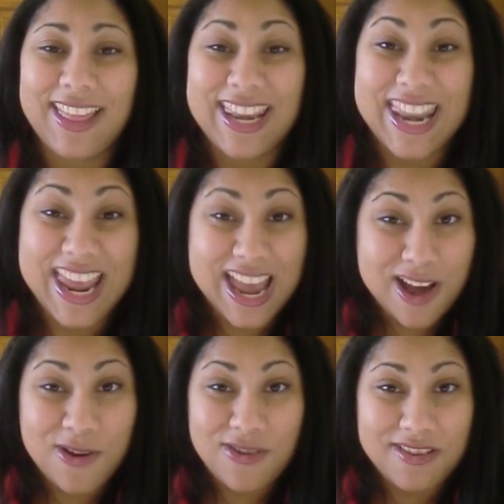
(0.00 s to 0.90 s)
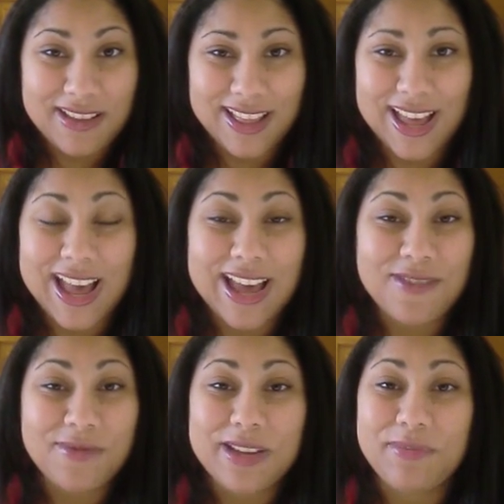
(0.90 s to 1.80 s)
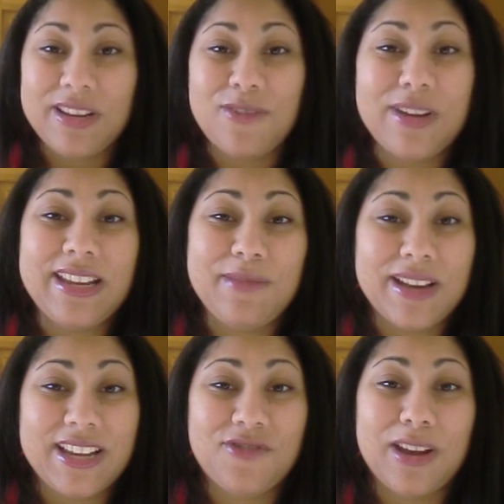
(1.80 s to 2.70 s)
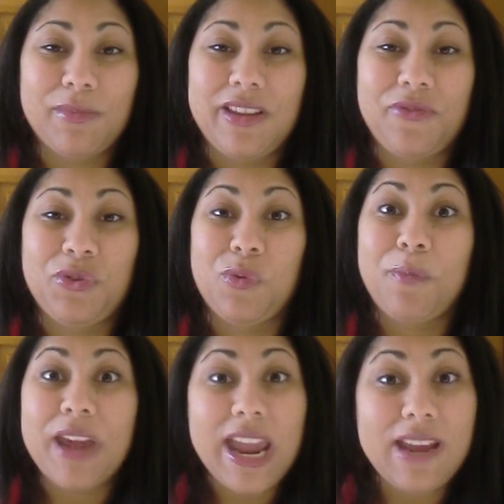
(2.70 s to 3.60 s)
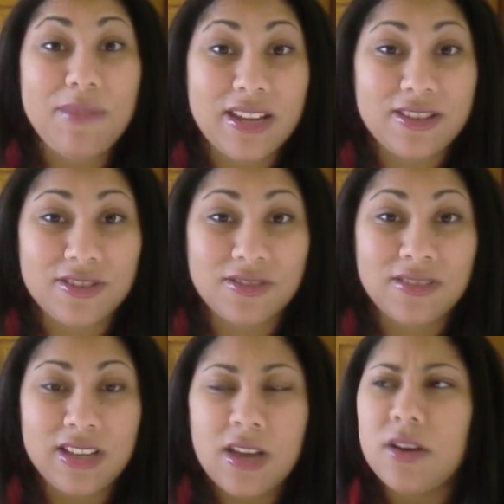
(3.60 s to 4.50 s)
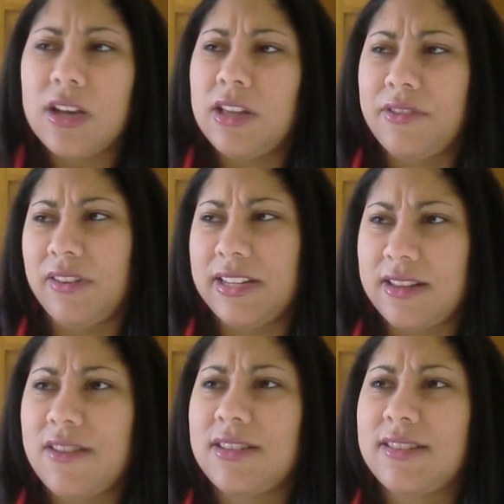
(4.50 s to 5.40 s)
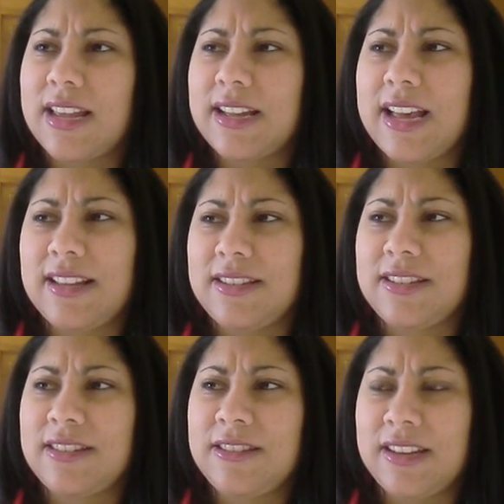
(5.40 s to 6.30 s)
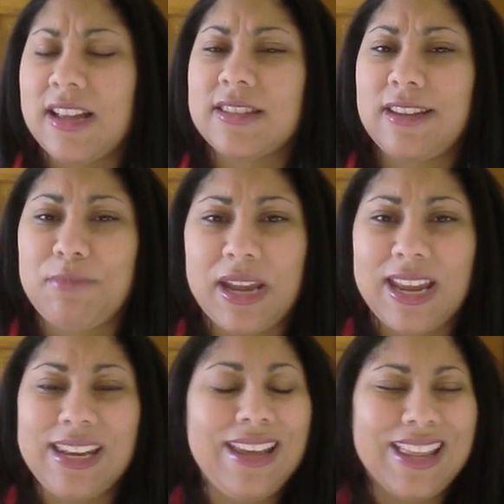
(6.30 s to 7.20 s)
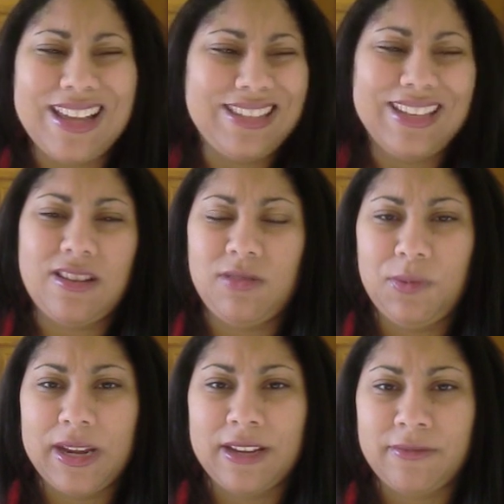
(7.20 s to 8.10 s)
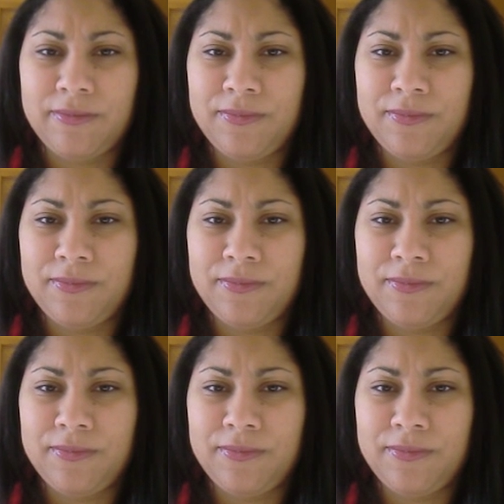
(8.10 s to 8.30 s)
Now, I wouldn't put up with anybody drama if you paid me to. Once I was a psychologist and I was getting paid. That's the only way.